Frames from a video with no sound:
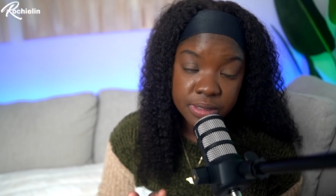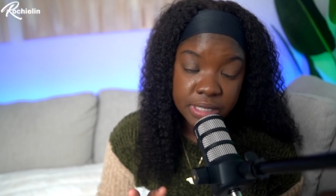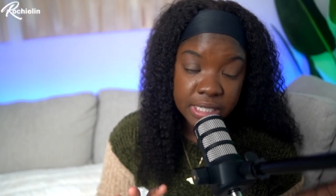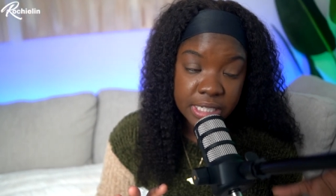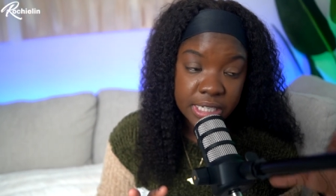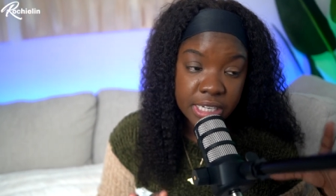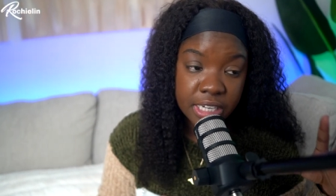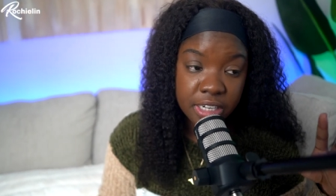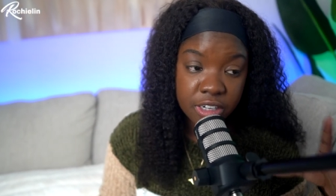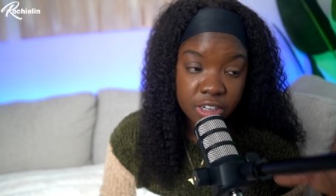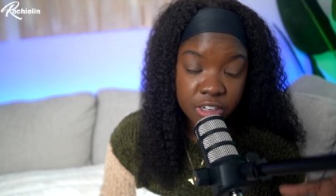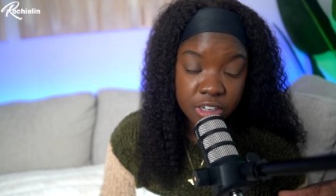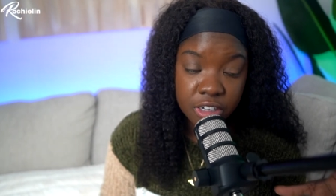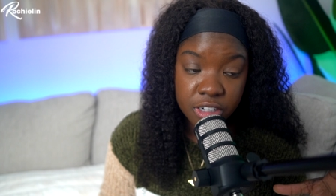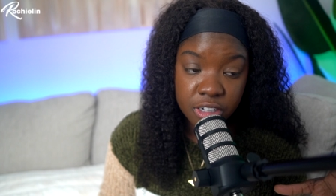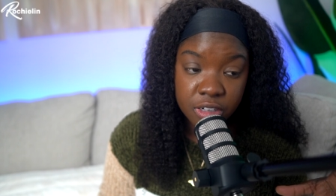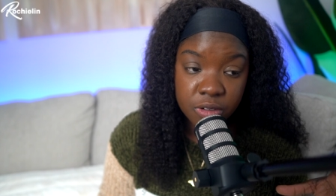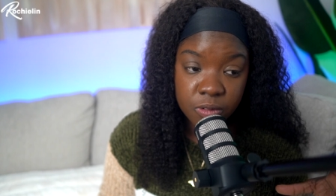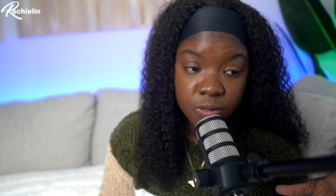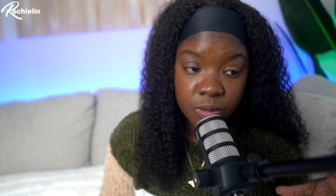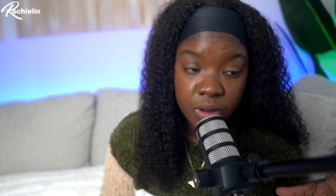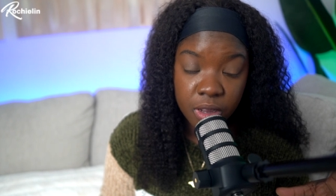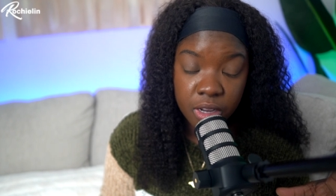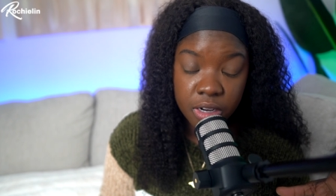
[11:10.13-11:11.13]
you can
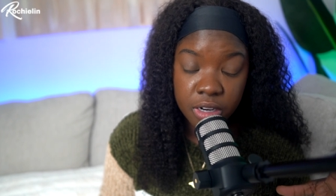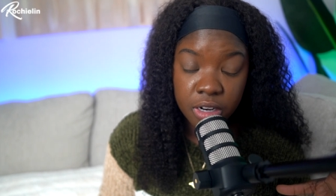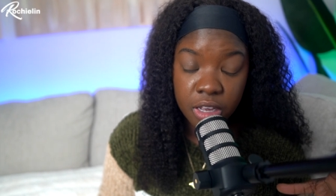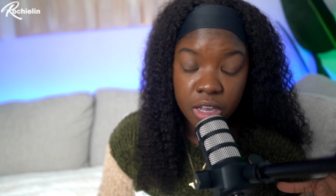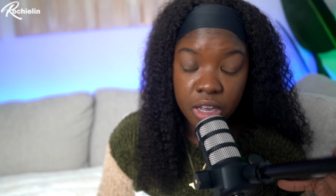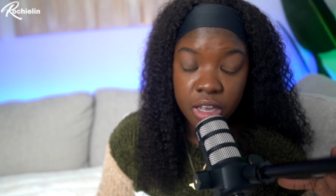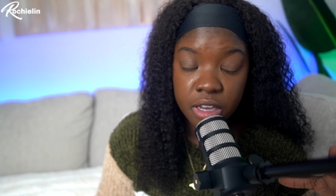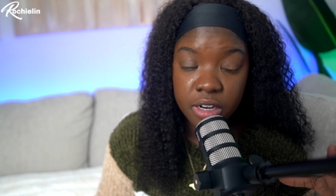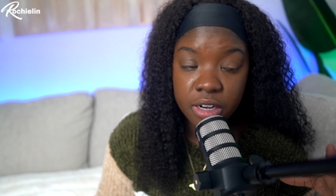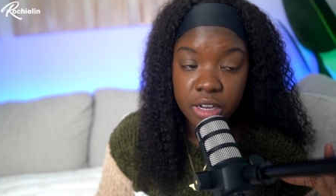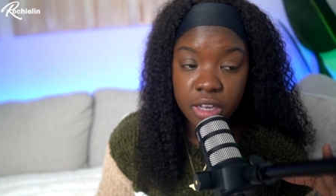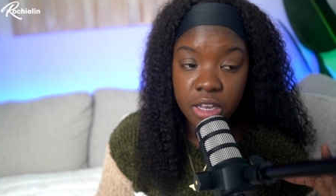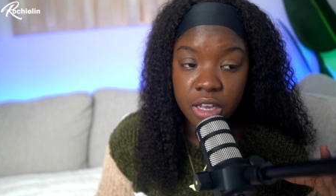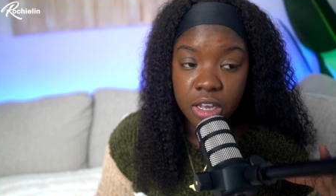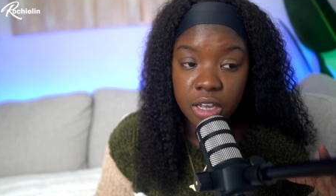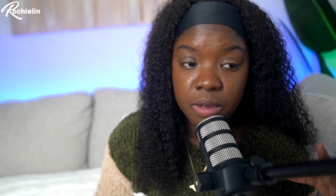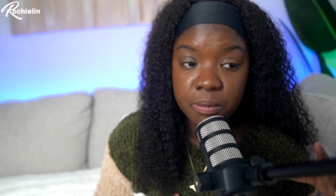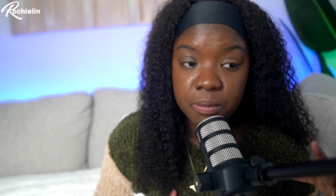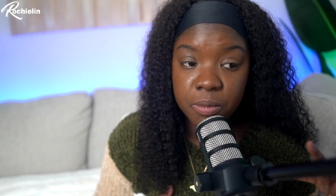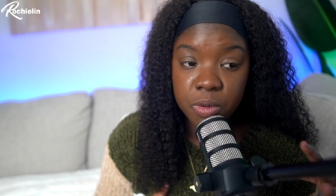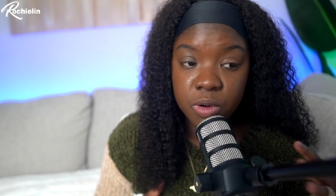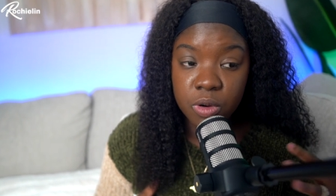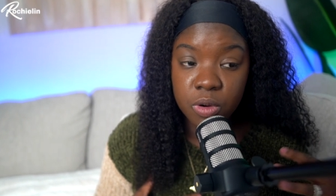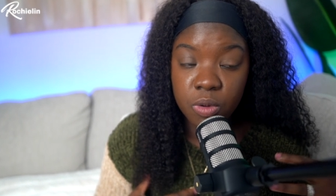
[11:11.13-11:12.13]
earn one on a
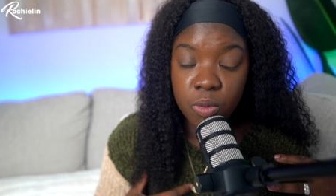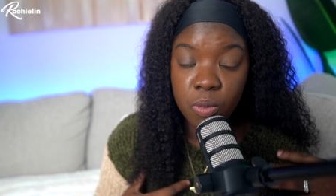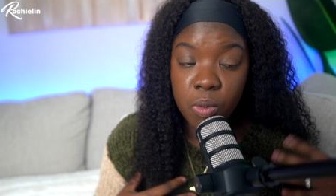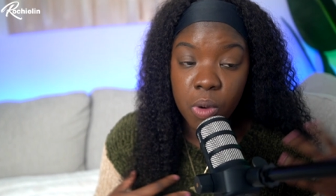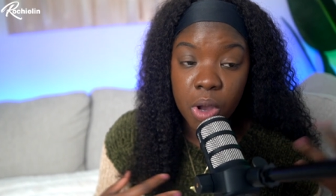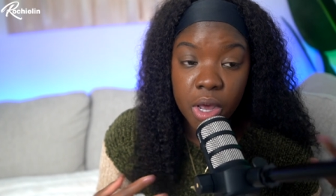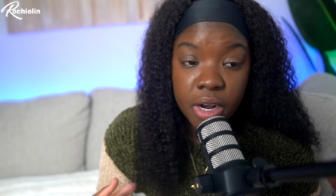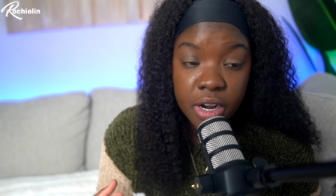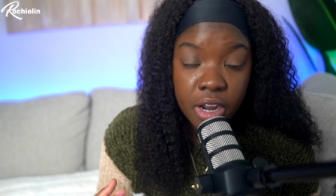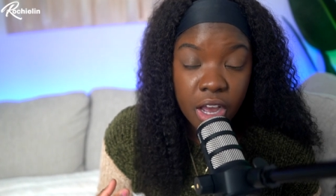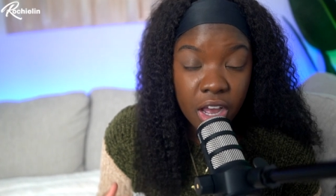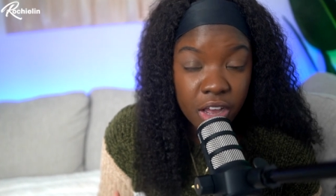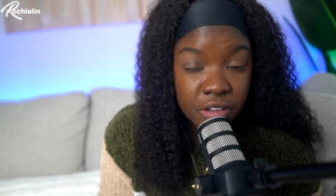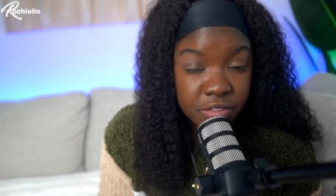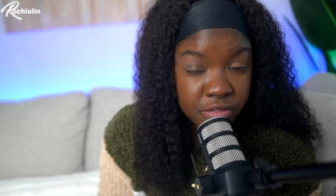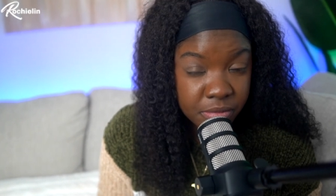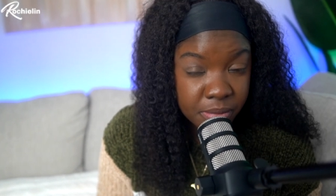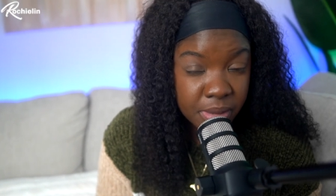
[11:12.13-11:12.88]
more one off